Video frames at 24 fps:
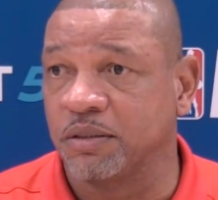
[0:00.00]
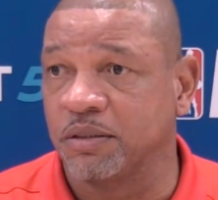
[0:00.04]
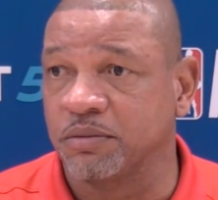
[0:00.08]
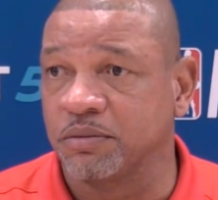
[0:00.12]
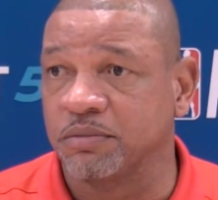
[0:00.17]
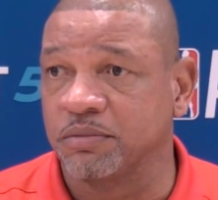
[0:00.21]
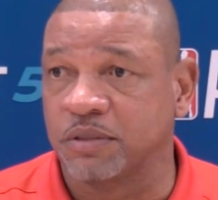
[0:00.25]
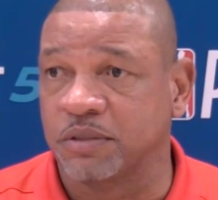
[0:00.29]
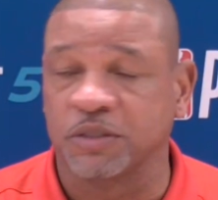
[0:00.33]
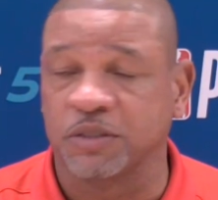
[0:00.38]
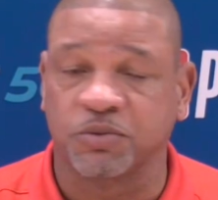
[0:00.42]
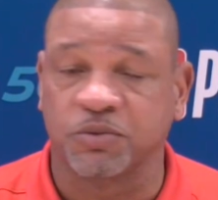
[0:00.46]

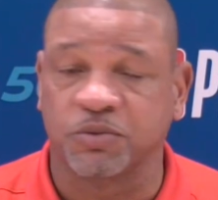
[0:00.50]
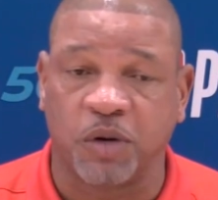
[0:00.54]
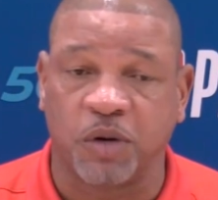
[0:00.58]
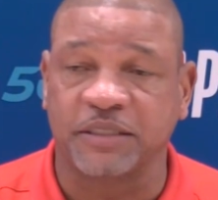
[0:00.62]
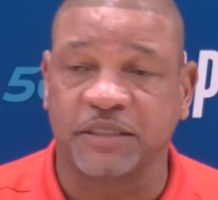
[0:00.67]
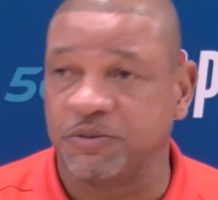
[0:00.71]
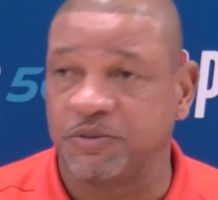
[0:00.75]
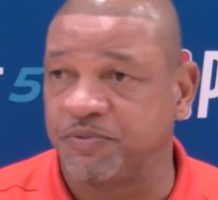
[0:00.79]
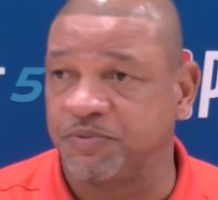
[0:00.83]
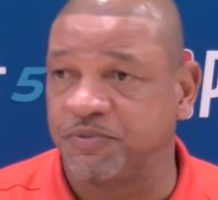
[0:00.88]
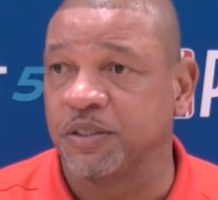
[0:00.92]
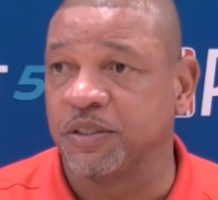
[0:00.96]
So
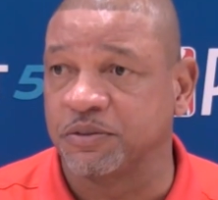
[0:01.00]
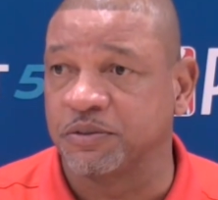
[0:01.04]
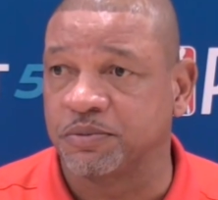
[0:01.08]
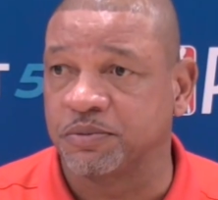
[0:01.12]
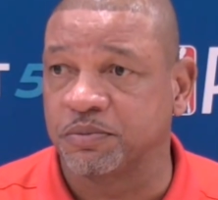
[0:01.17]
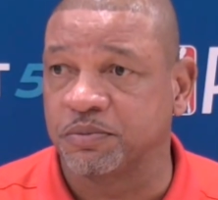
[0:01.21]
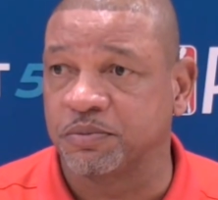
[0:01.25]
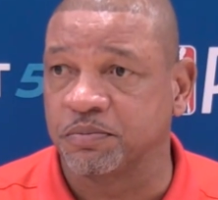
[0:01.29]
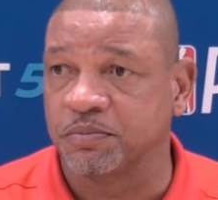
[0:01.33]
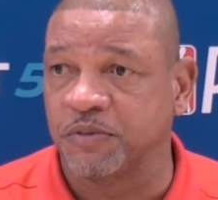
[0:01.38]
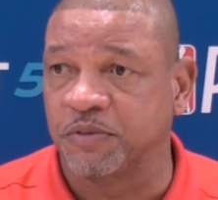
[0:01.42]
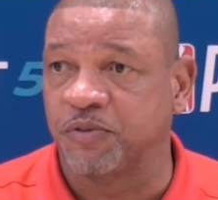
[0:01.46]
just watch it
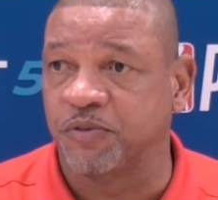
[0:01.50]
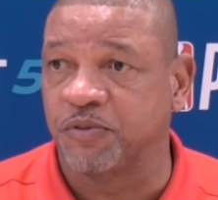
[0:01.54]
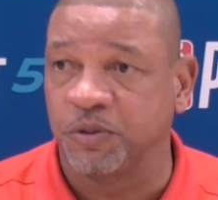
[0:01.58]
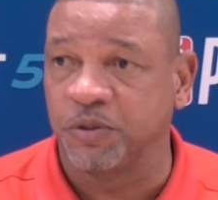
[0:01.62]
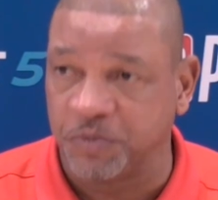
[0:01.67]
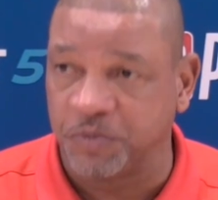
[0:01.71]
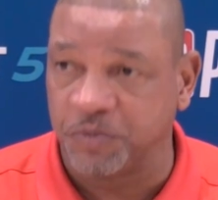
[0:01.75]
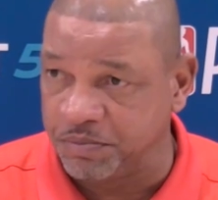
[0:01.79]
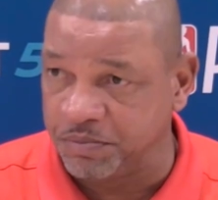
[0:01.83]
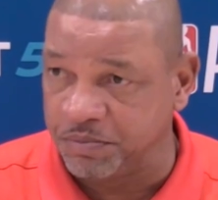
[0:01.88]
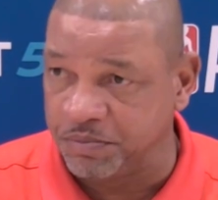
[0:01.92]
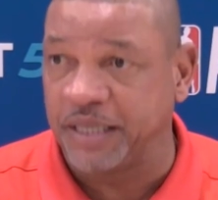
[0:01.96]
first
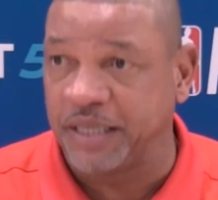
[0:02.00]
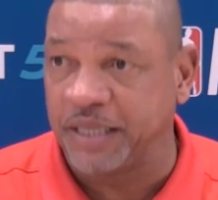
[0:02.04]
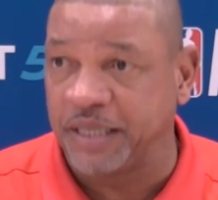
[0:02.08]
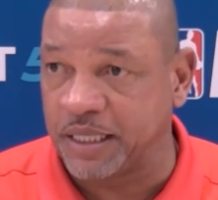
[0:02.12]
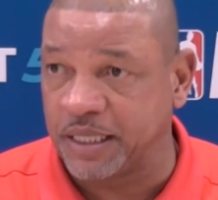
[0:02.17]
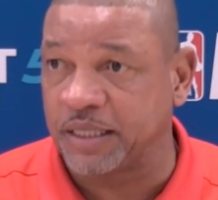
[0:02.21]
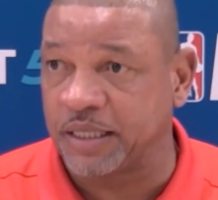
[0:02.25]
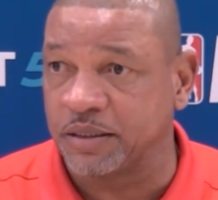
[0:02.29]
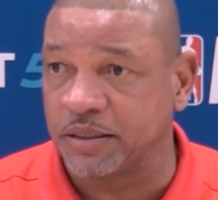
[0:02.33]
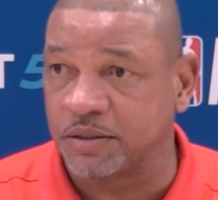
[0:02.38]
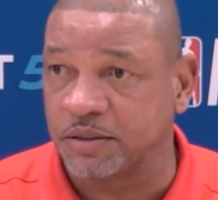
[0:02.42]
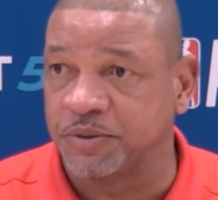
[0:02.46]
before we
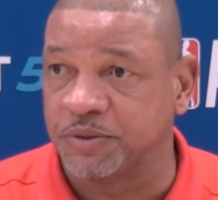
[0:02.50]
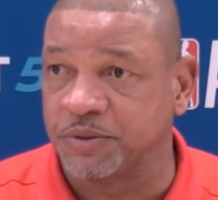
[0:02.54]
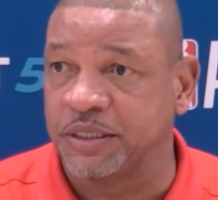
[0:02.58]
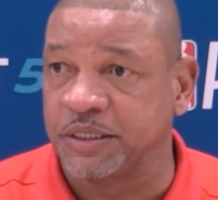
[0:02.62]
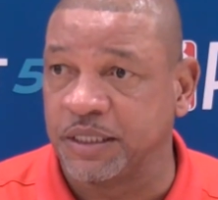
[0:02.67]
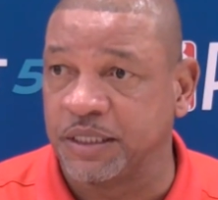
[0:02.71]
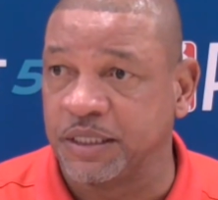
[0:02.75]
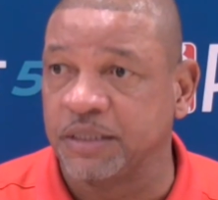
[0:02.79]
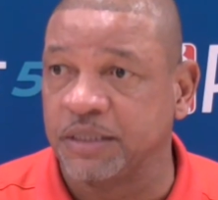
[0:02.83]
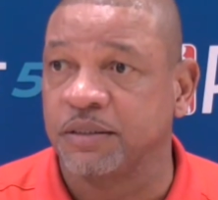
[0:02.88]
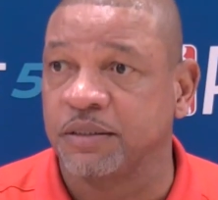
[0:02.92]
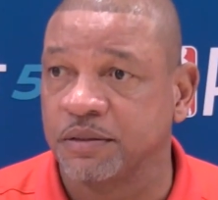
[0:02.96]
make that
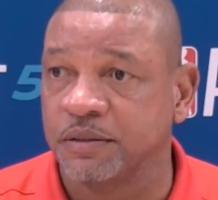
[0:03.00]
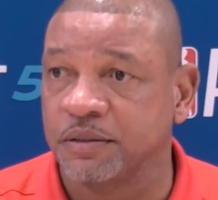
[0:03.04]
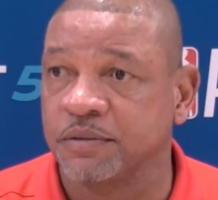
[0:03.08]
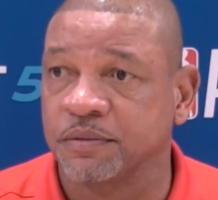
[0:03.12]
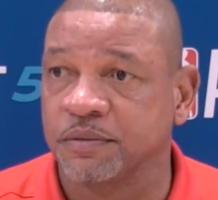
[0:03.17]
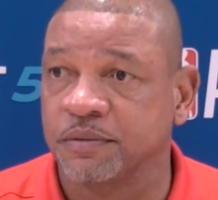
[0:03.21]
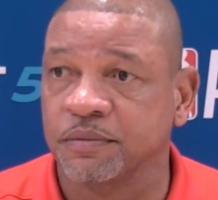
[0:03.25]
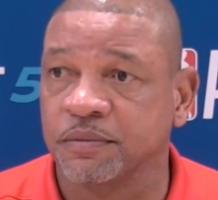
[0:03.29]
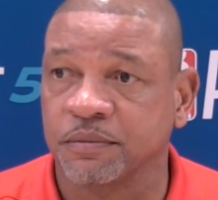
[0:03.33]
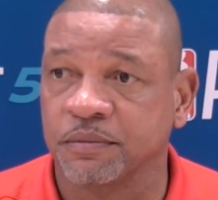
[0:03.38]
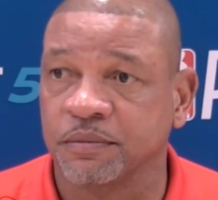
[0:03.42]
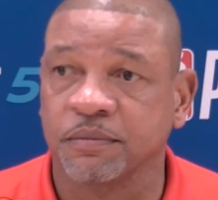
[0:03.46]
critique.
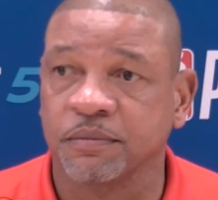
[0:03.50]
